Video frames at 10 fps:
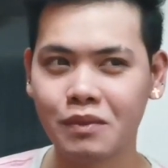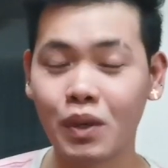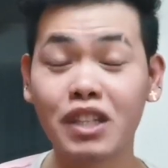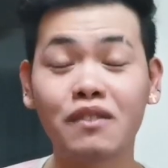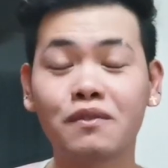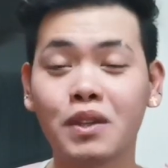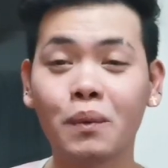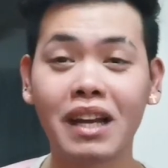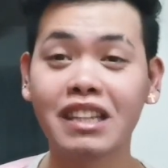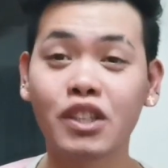one of the
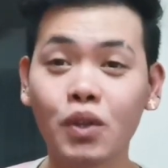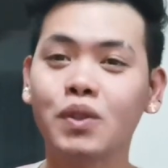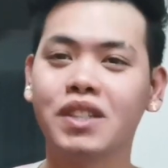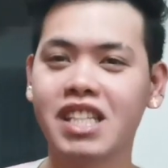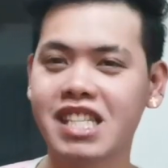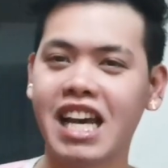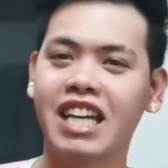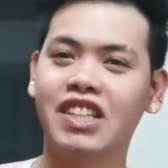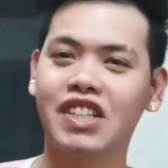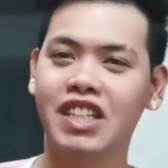well-known
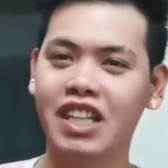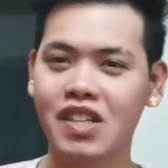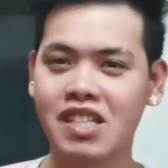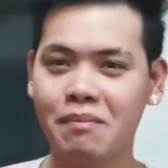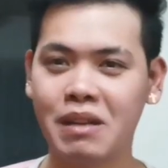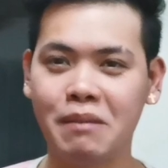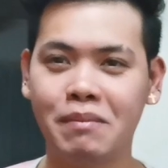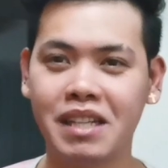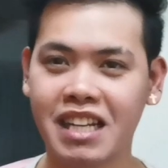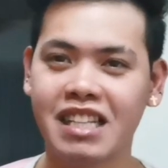designer dito sa
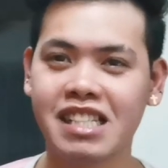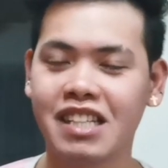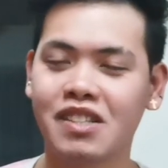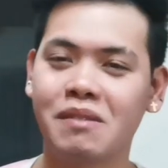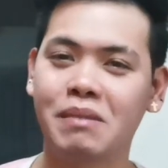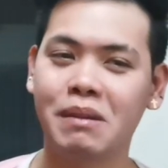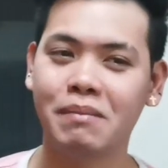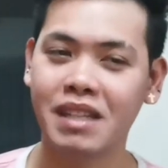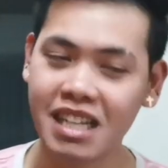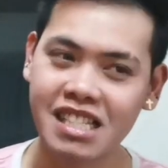
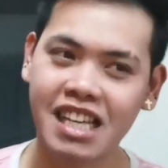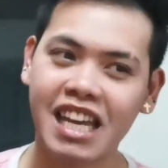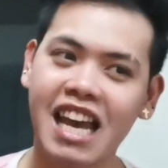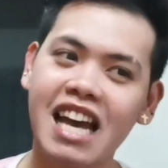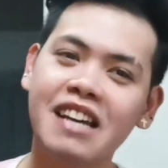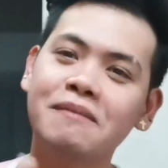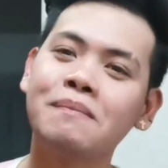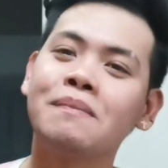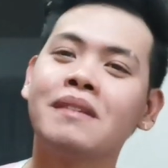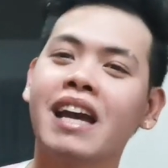Pilipinas. Kaya,
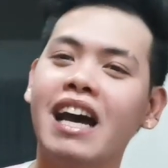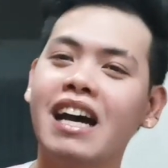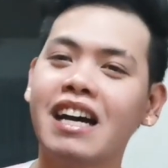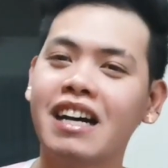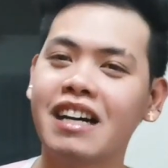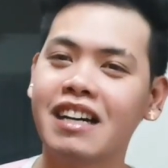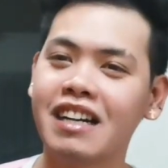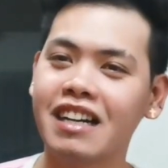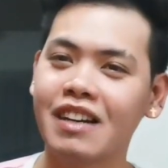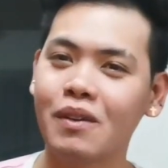
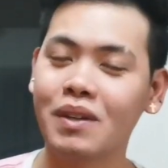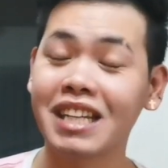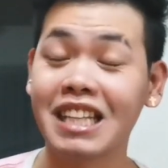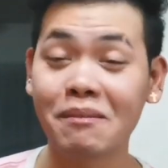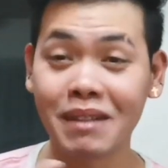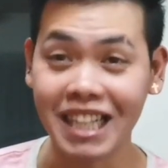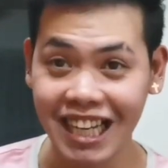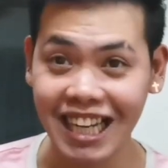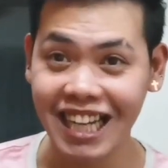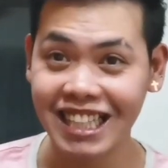huwag na natin
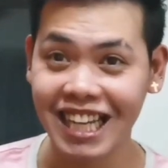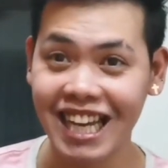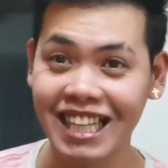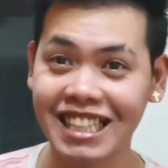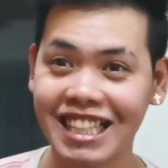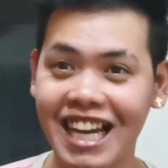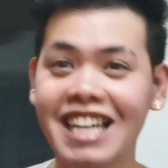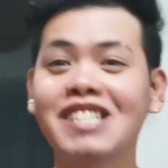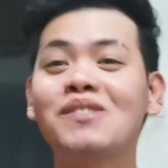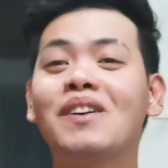patagalin. And
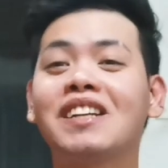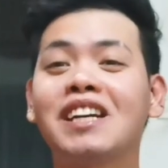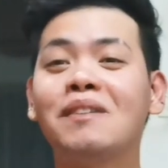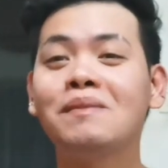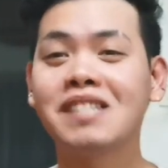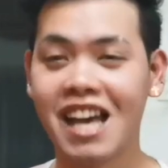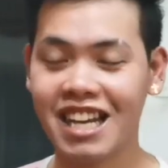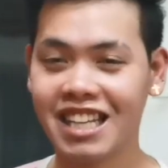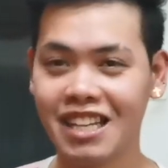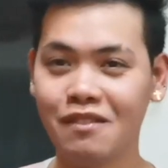guys, welcome sa
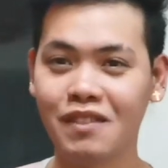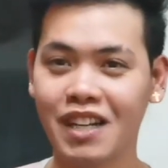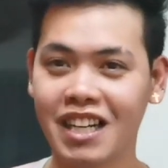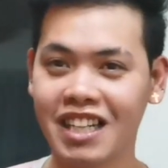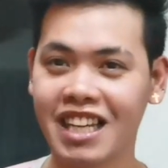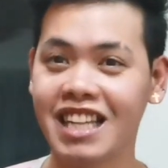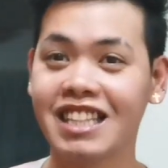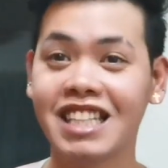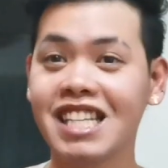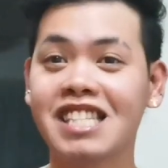aking vlog. And
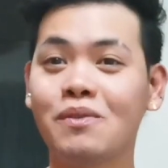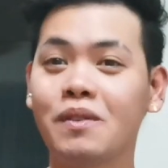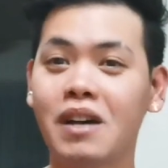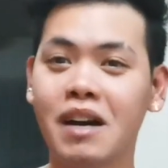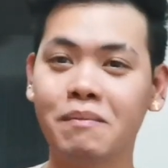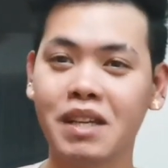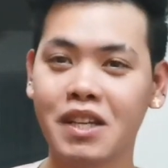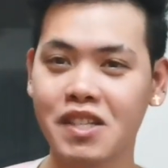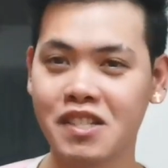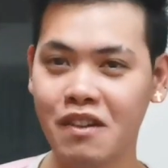this is
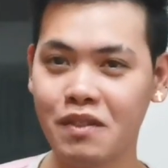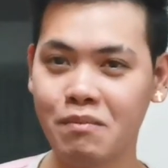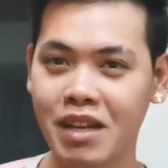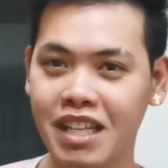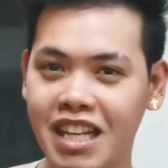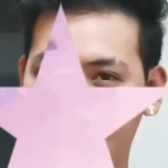Kiko's Travel Mania.